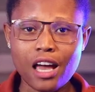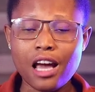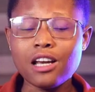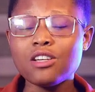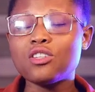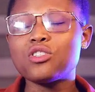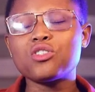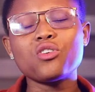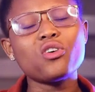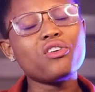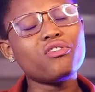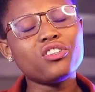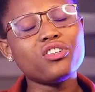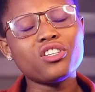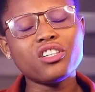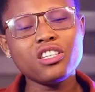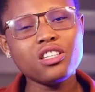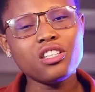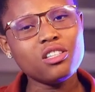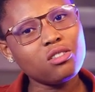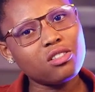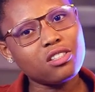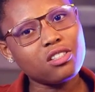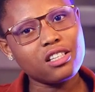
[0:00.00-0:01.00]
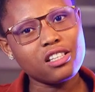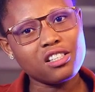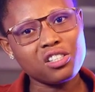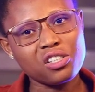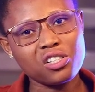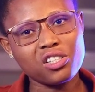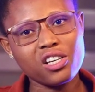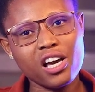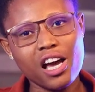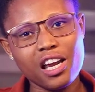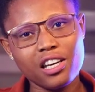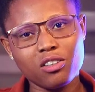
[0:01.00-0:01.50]
And so if you're new to
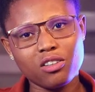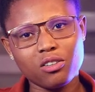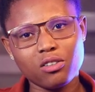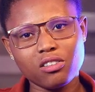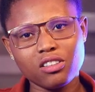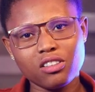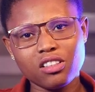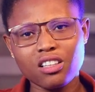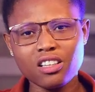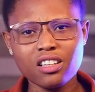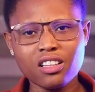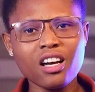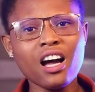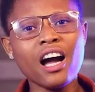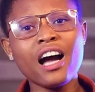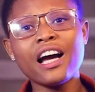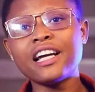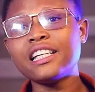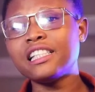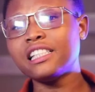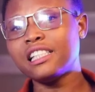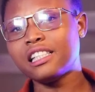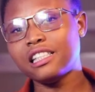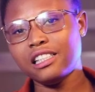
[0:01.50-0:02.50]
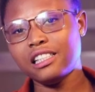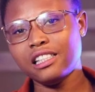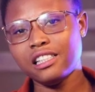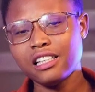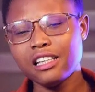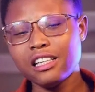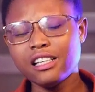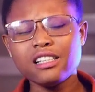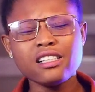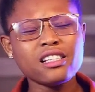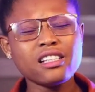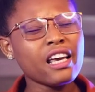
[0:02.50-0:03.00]
this channel, kindly
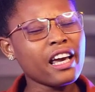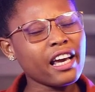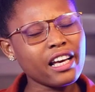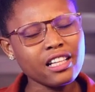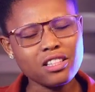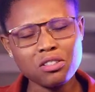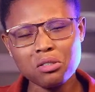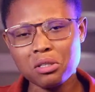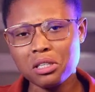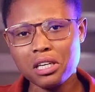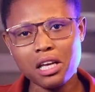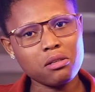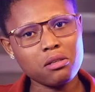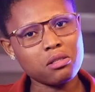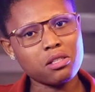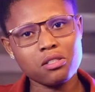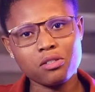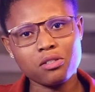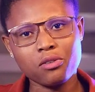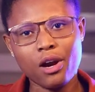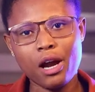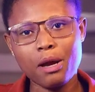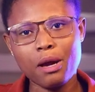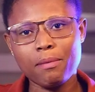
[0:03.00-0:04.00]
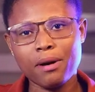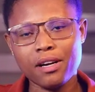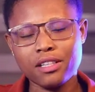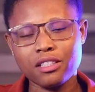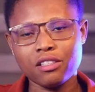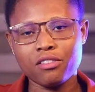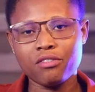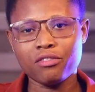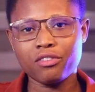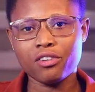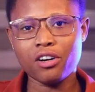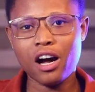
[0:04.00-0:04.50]
hit on that subscribe
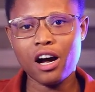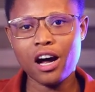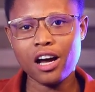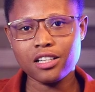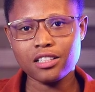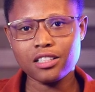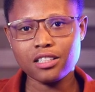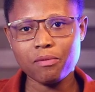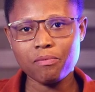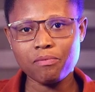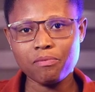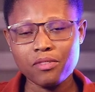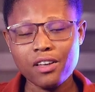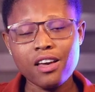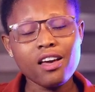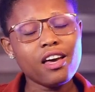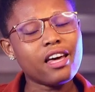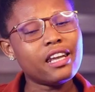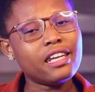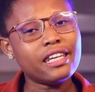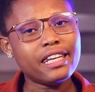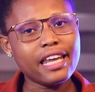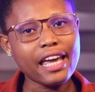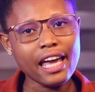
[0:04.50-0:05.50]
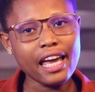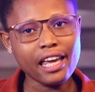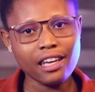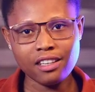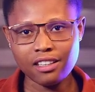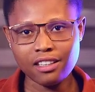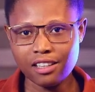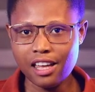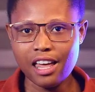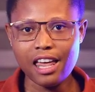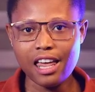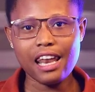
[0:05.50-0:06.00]
button for us. And
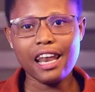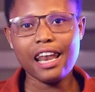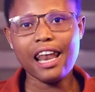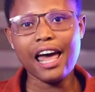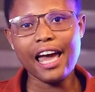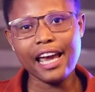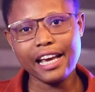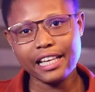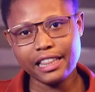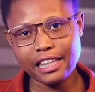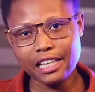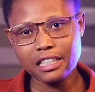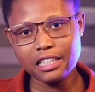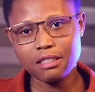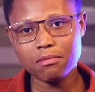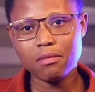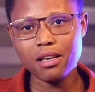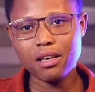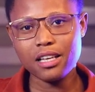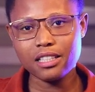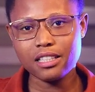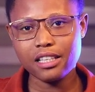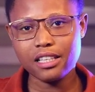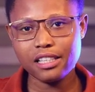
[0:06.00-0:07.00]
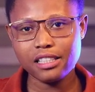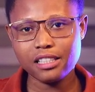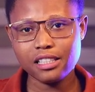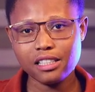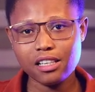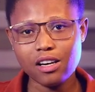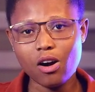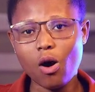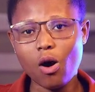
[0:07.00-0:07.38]
then like this message.